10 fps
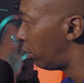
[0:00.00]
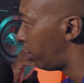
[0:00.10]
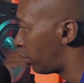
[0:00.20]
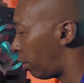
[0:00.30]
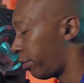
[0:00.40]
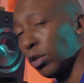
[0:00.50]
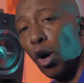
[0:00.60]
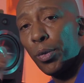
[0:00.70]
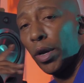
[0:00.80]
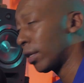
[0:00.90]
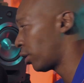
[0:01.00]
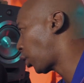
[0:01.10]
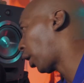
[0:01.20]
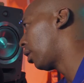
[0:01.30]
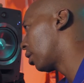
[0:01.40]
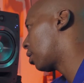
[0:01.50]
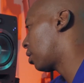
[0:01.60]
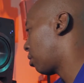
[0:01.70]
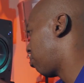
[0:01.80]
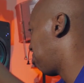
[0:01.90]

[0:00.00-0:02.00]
Resolve. So I hope you guys enjoyed this